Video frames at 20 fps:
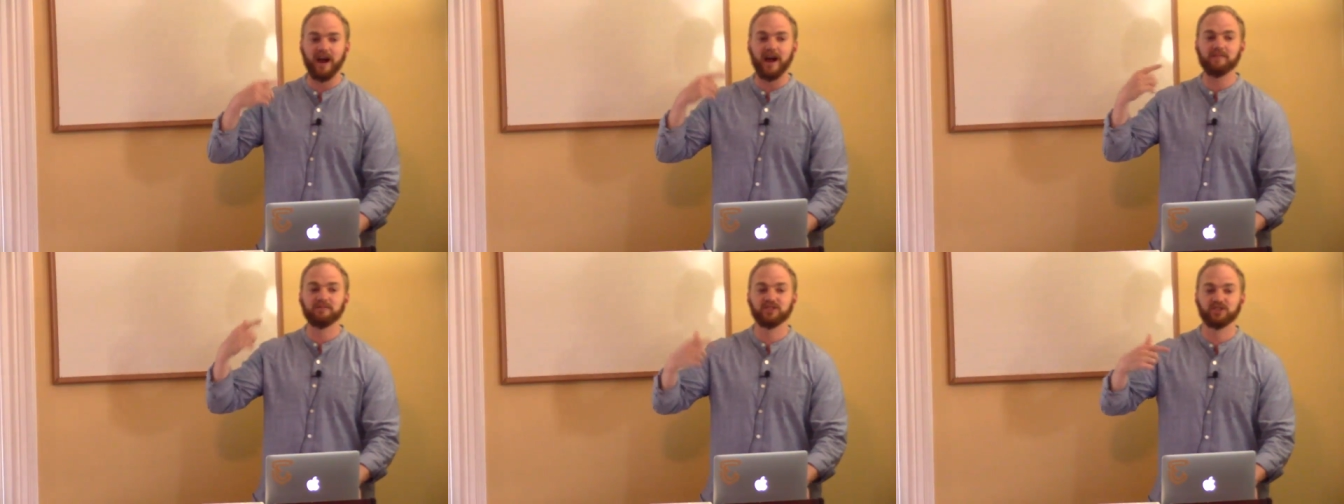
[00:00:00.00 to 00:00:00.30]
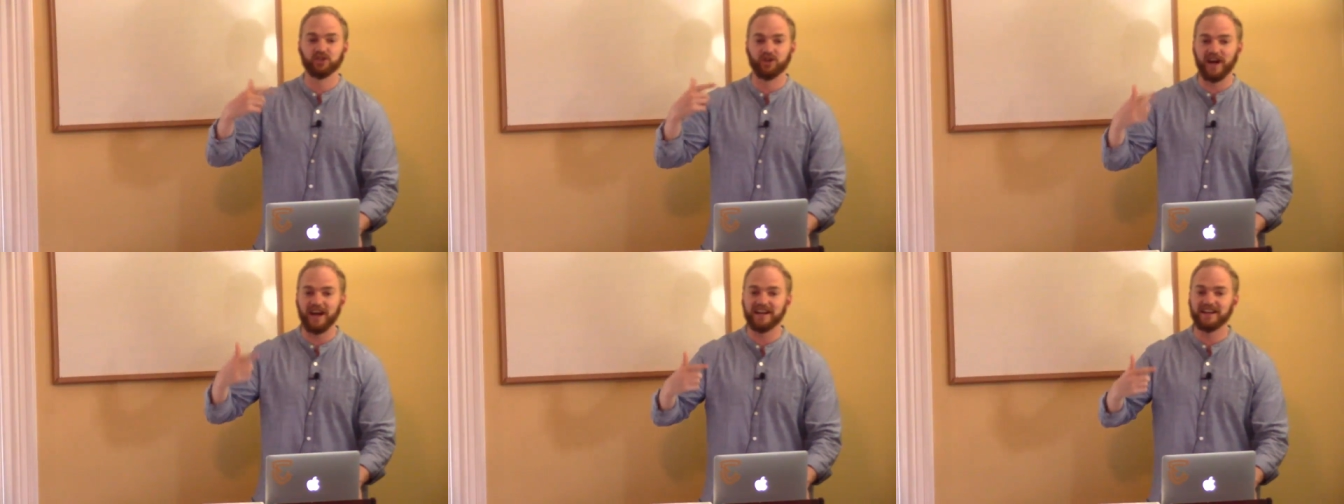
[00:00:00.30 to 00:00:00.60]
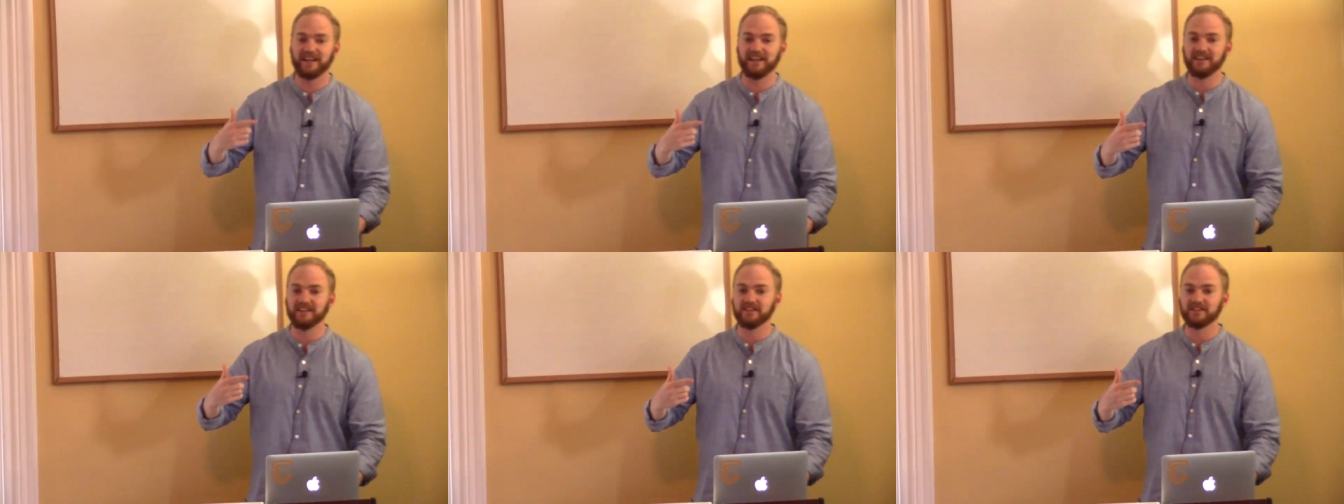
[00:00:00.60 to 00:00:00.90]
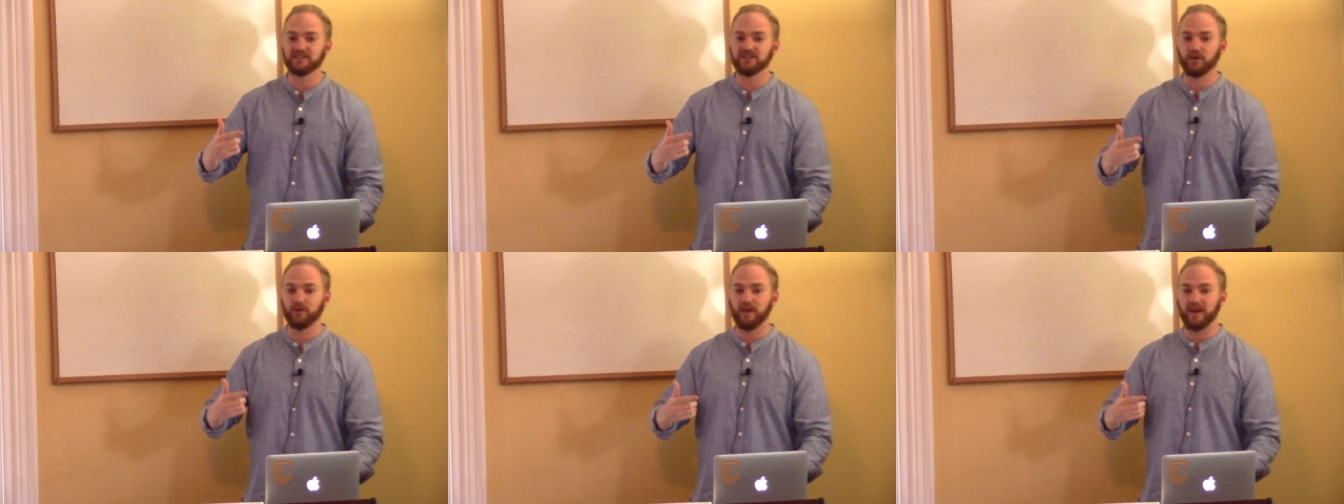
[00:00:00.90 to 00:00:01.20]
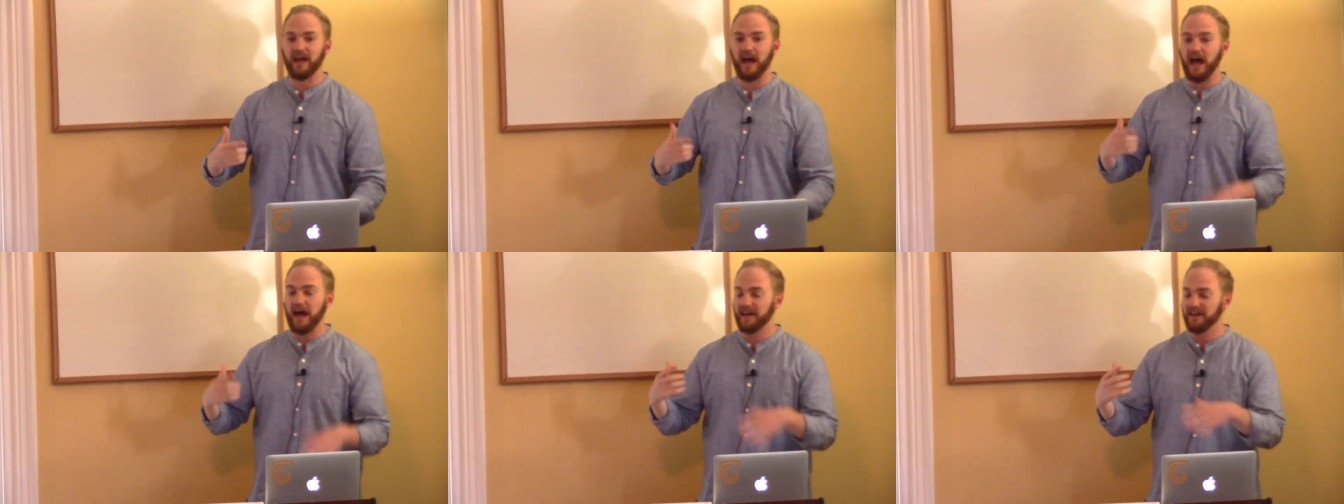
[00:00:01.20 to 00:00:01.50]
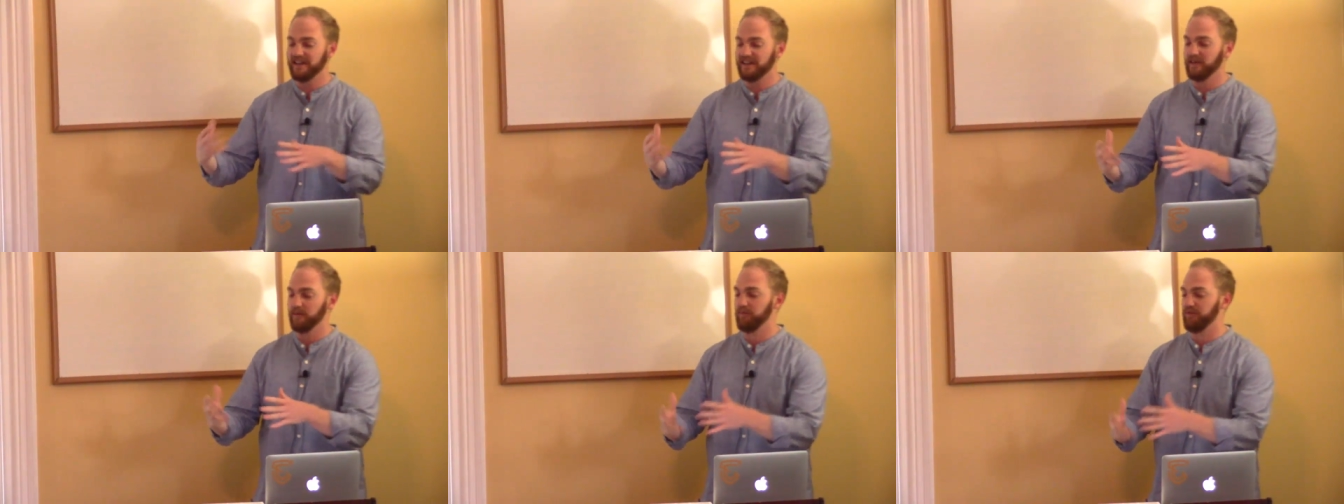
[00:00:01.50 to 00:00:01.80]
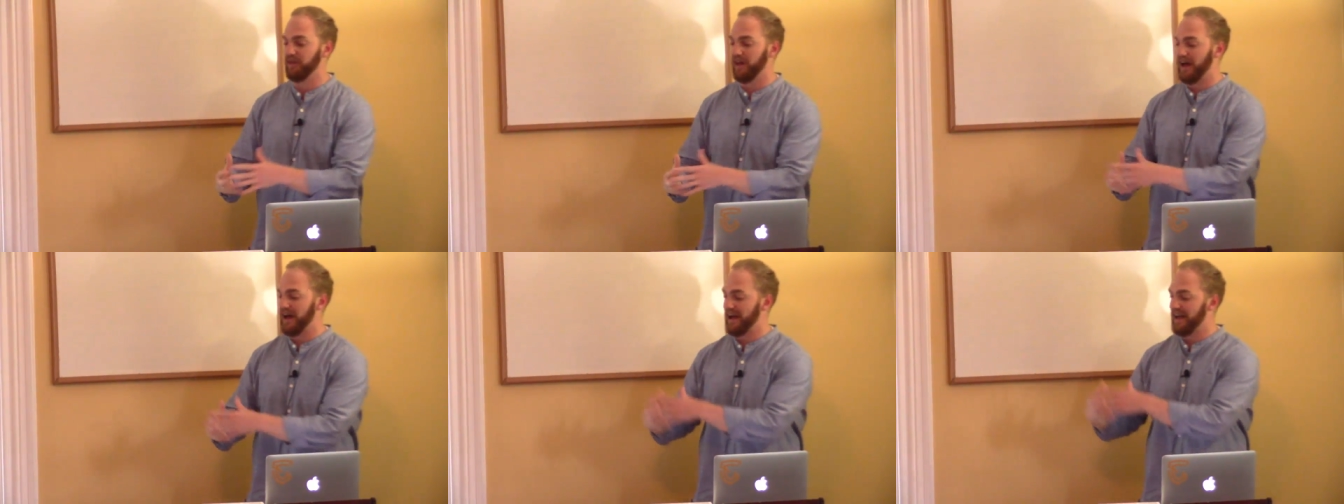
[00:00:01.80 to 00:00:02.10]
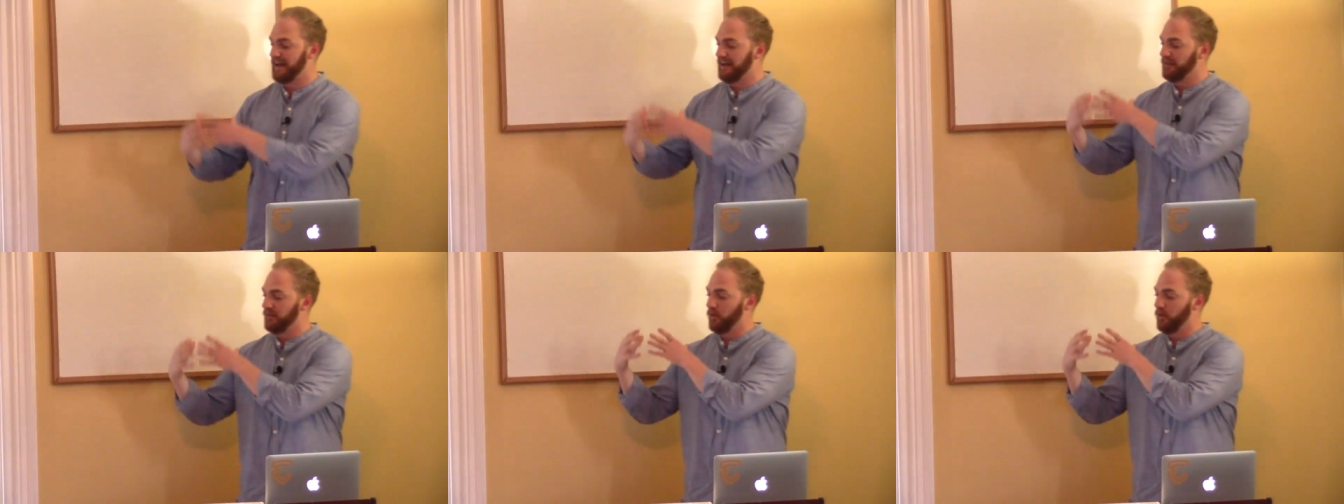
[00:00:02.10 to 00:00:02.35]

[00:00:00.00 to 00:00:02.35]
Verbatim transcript: I'm training so that I can apply